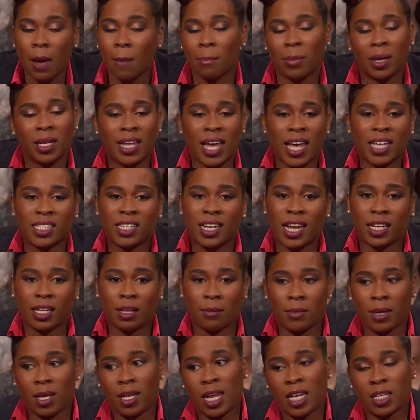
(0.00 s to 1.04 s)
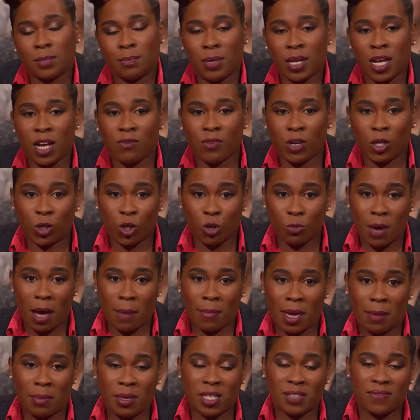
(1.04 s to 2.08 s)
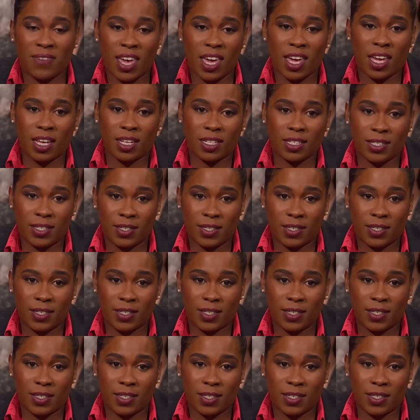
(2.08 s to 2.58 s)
the man that's the that has a legal right to see him.